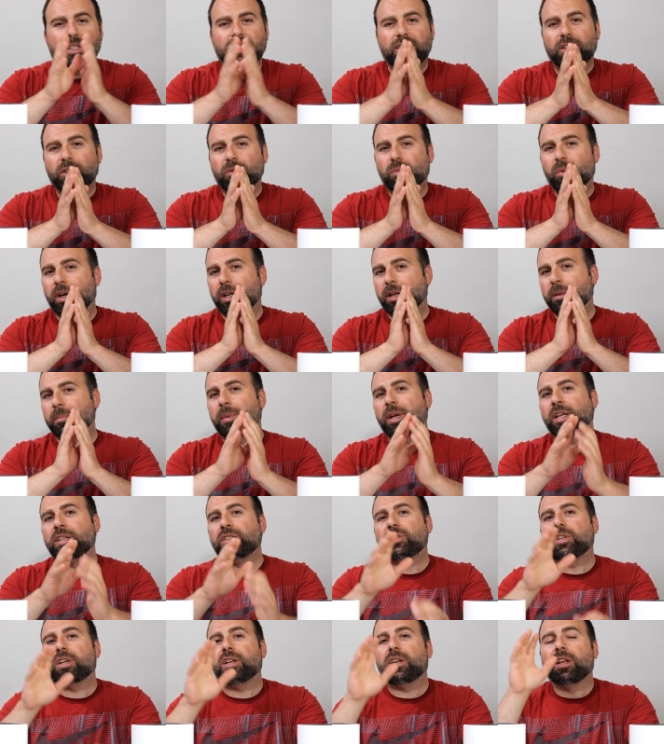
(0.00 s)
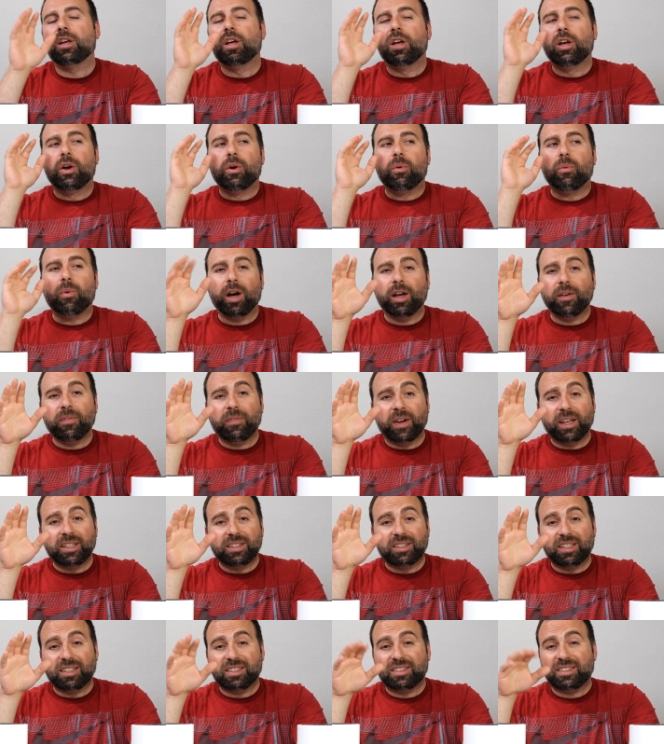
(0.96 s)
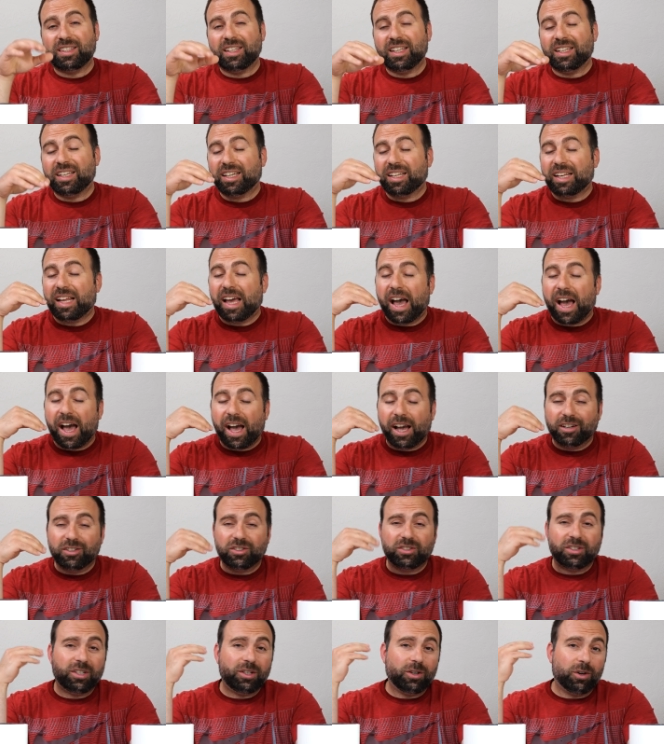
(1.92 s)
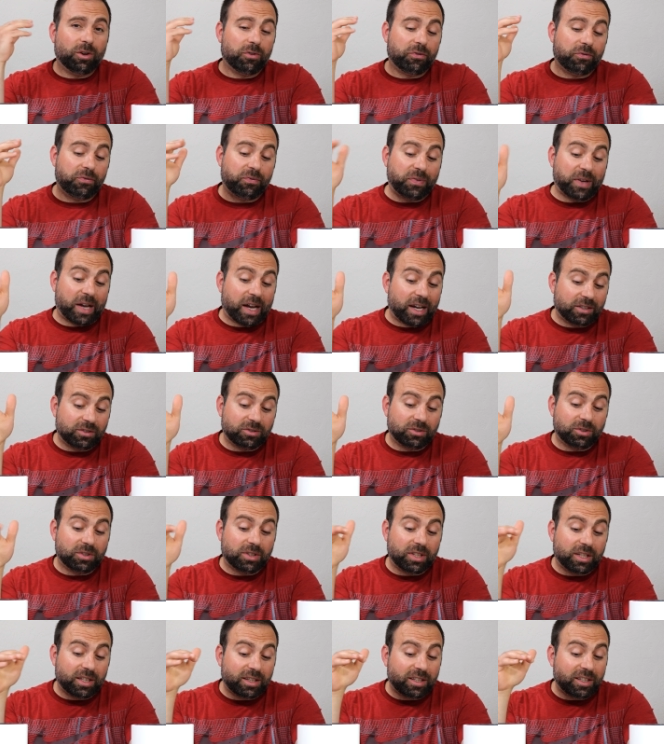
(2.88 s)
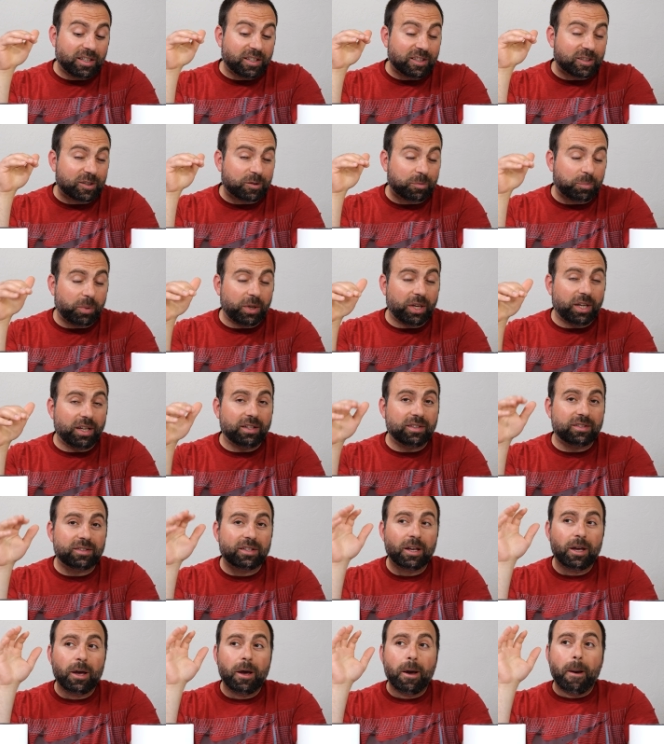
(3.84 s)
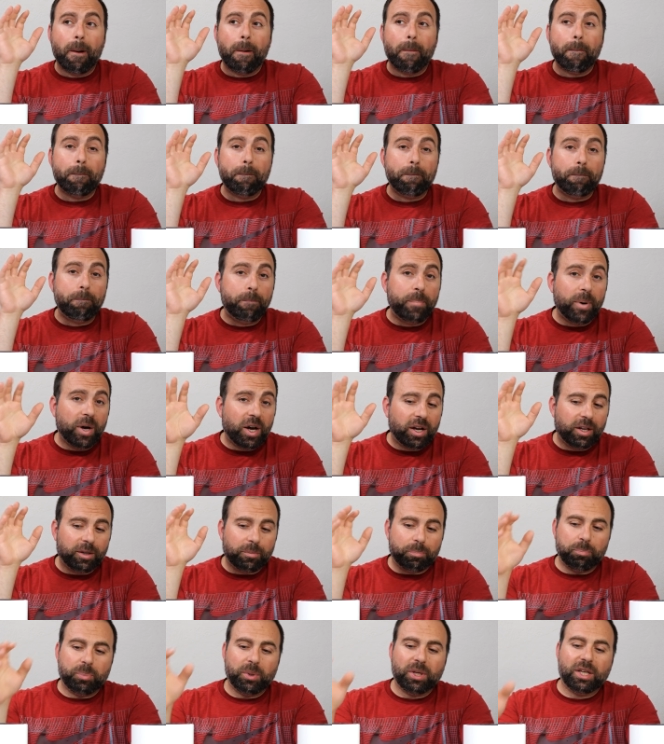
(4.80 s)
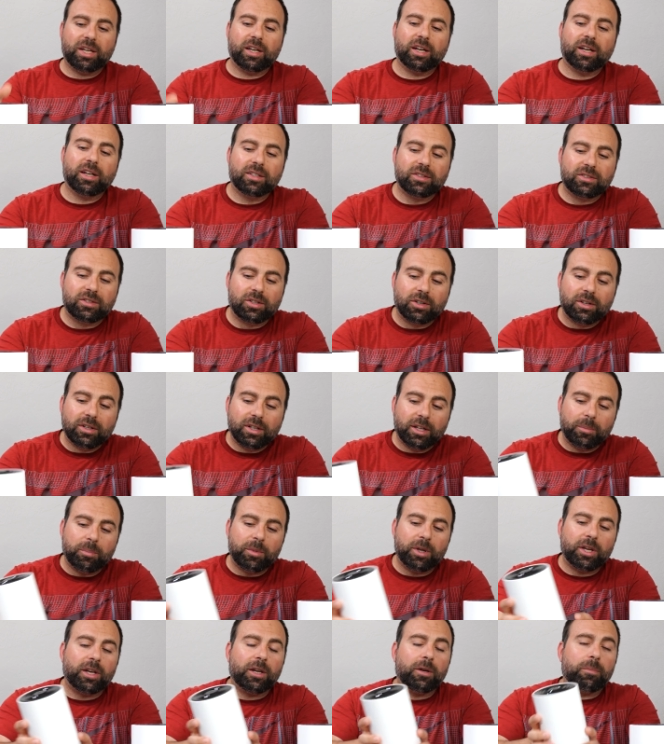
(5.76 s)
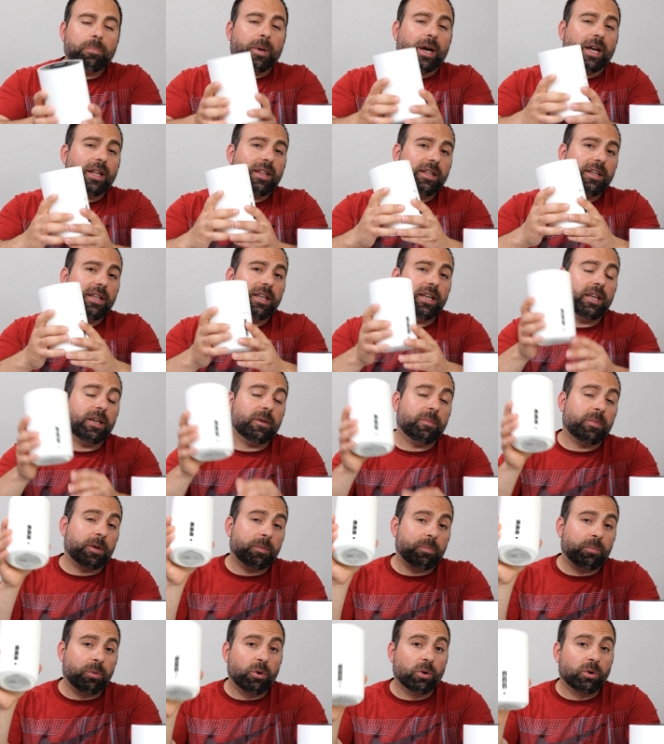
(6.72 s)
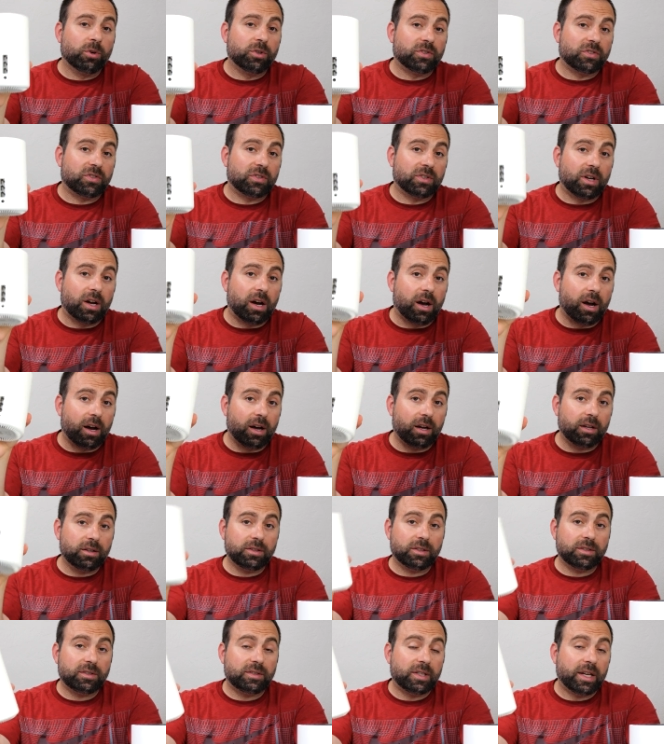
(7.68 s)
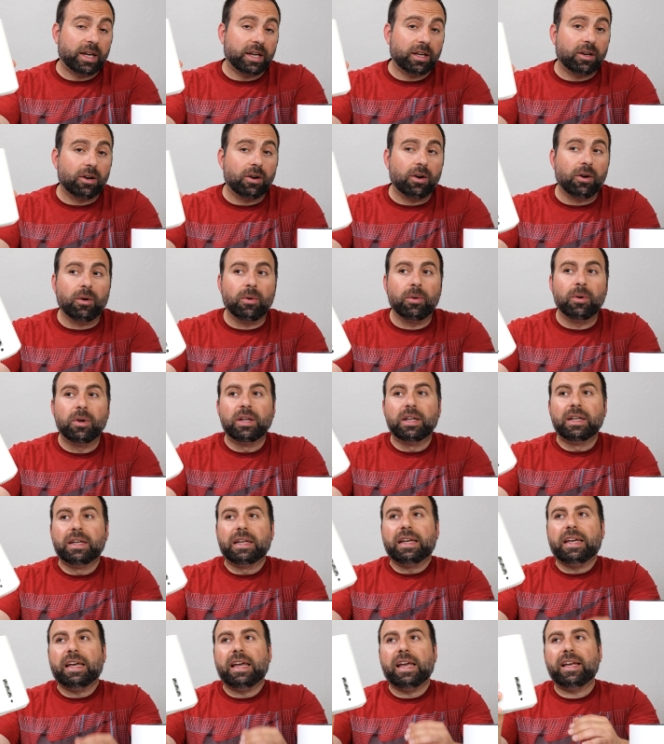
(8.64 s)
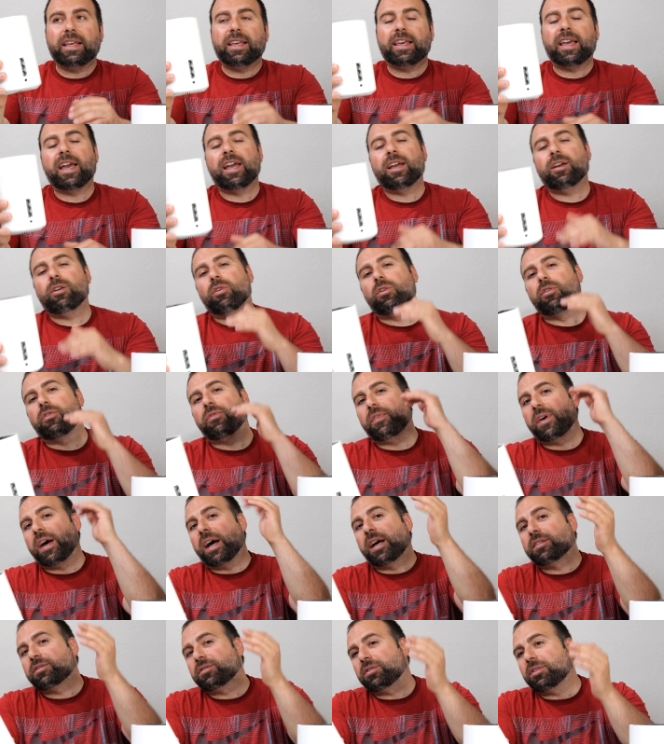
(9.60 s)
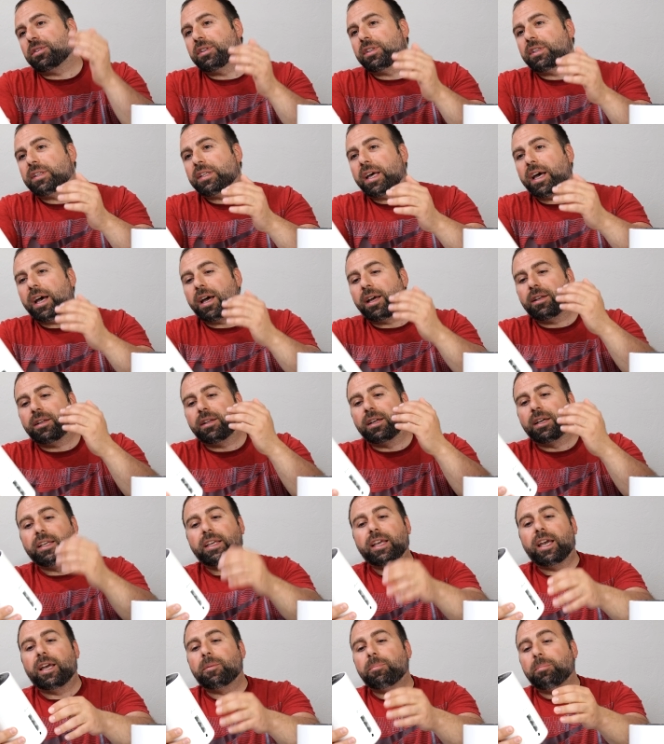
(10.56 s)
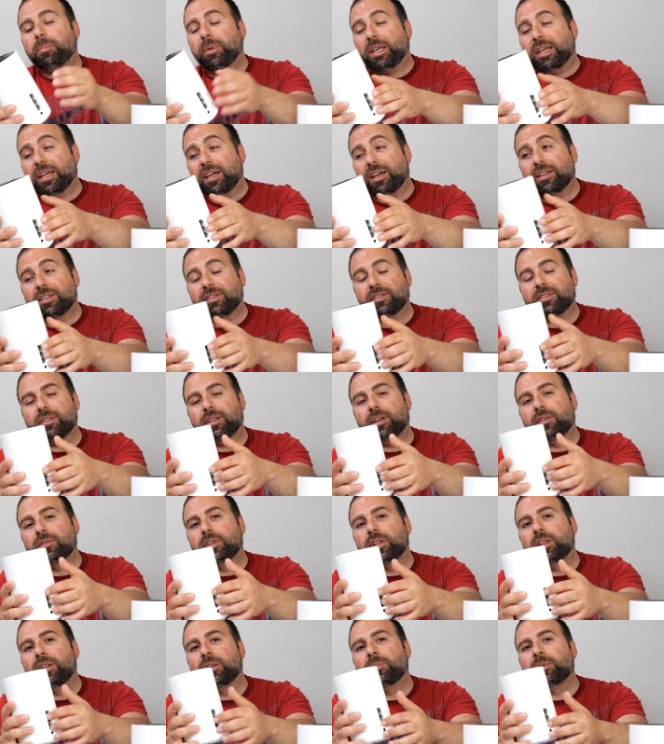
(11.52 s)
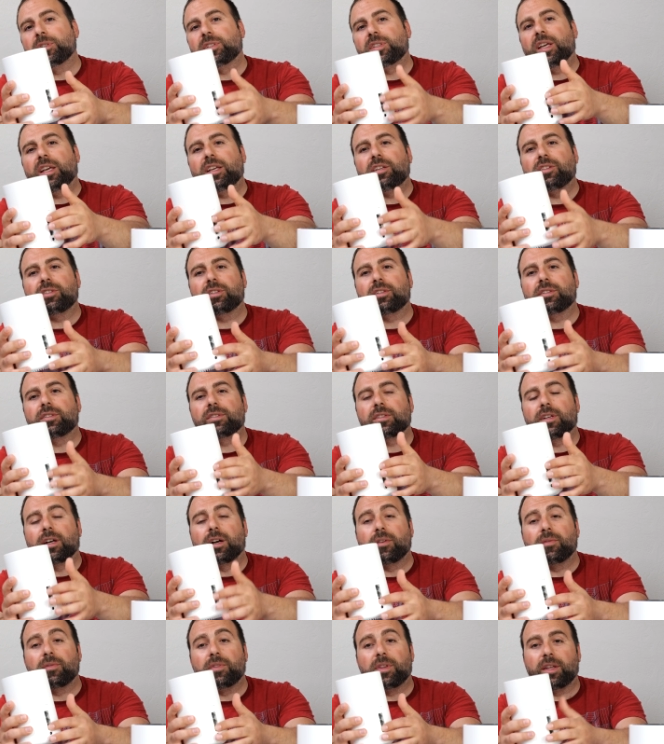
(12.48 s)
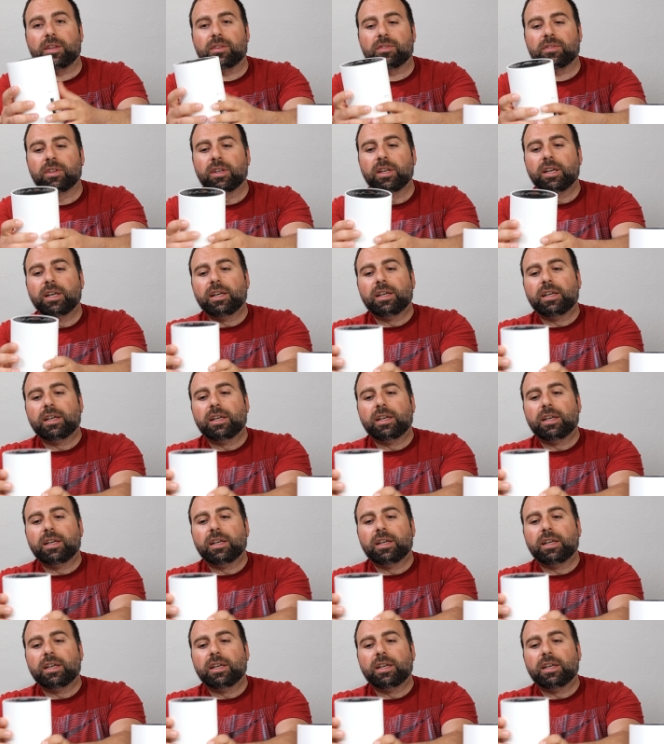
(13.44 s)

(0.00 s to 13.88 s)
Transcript: I did want to mention, Wi-Fi 6E can actually go faster than these speeds, but because they're limited by the gigabit ports on the Deco, it can't go faster than that, again, because of the limitations of this.